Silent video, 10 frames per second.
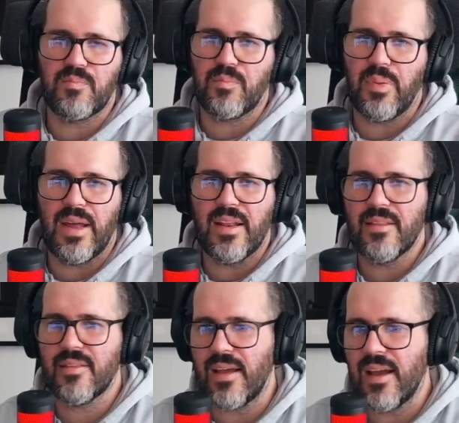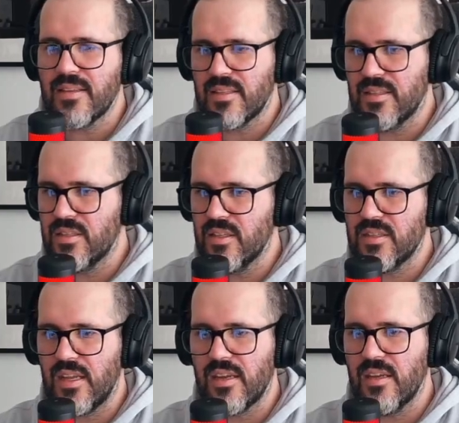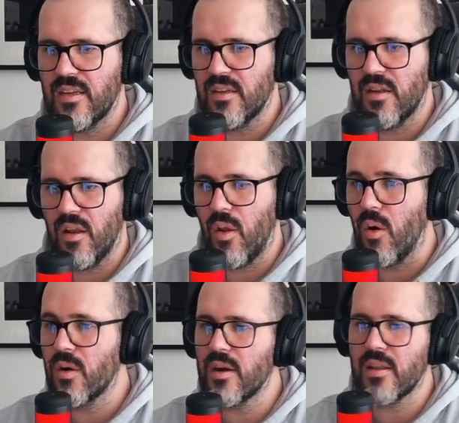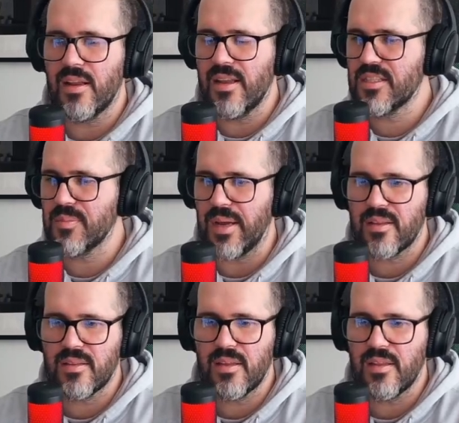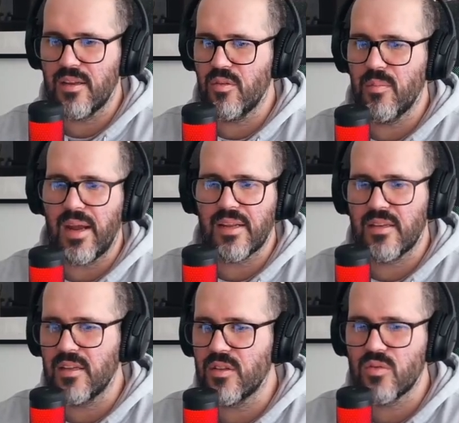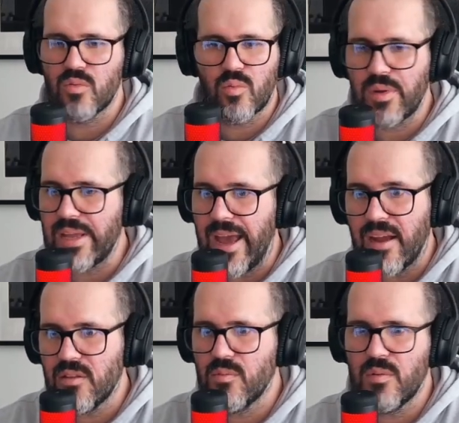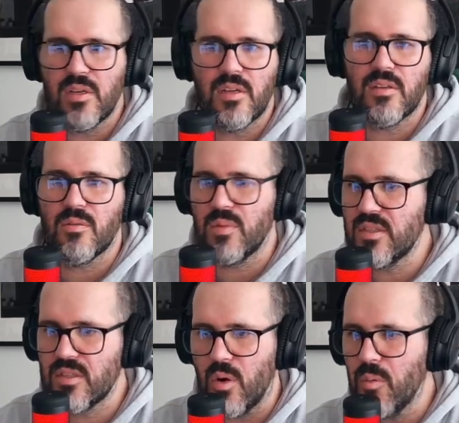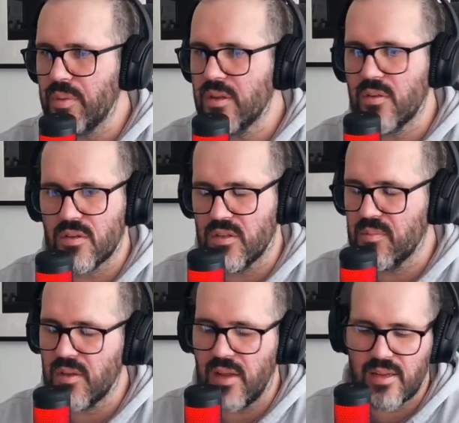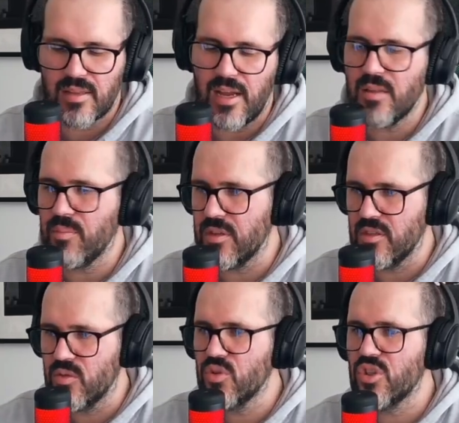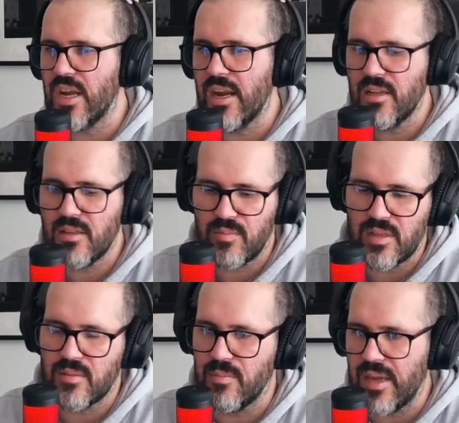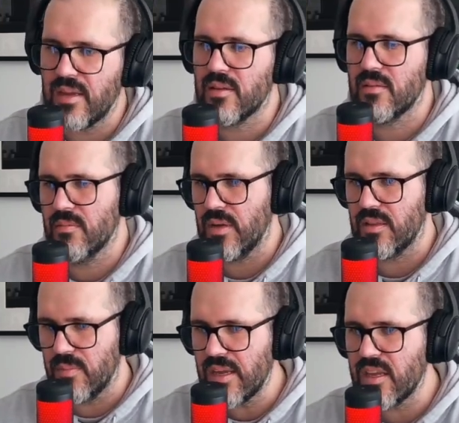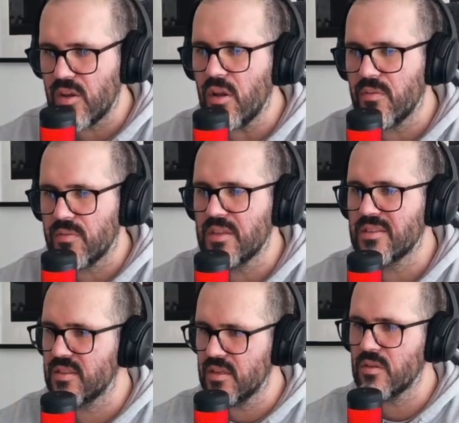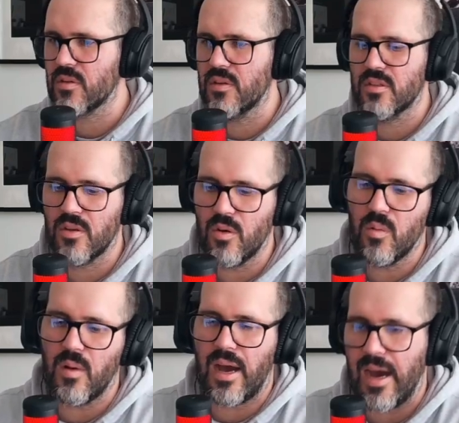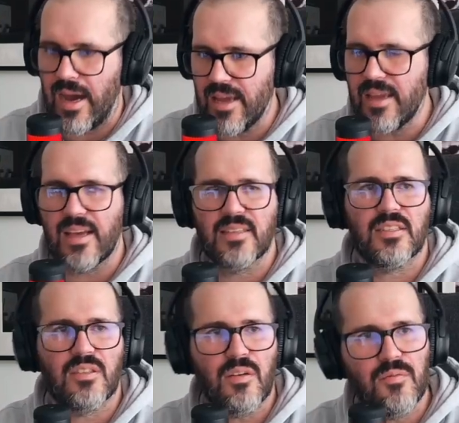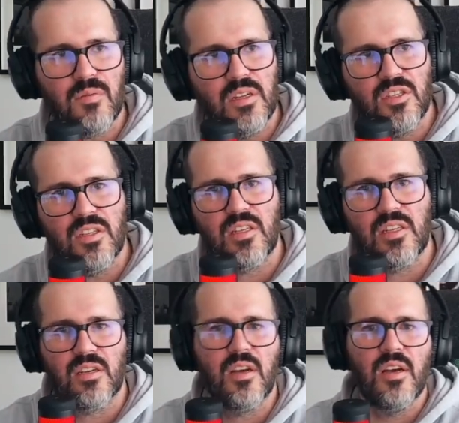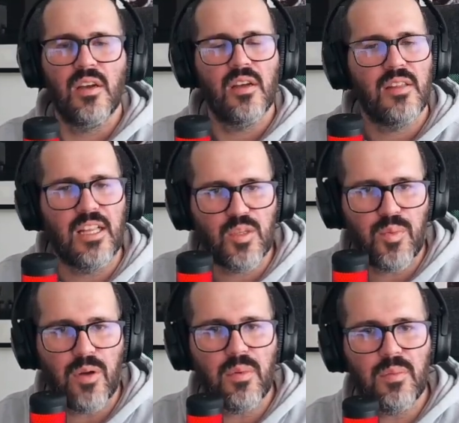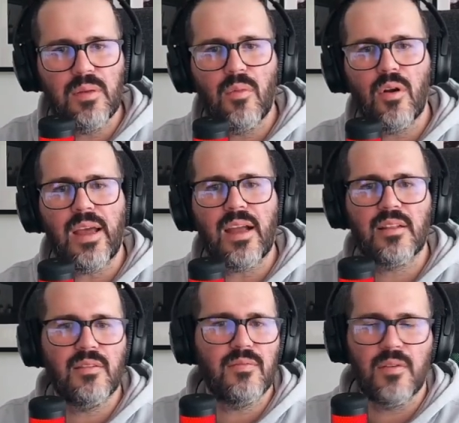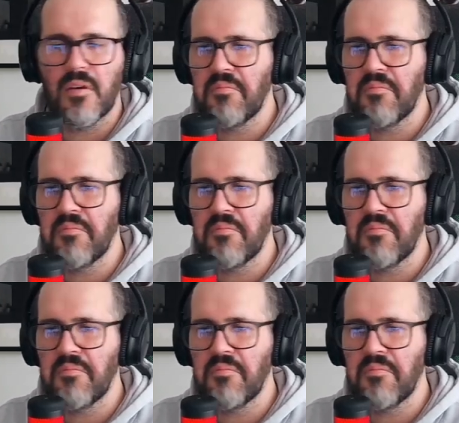planned task is just taking longer than expected and you might need to react to it, rescope it, or something like that. Please do share it, but making all of these asynchronous. So I, as a software engineer that's probably more active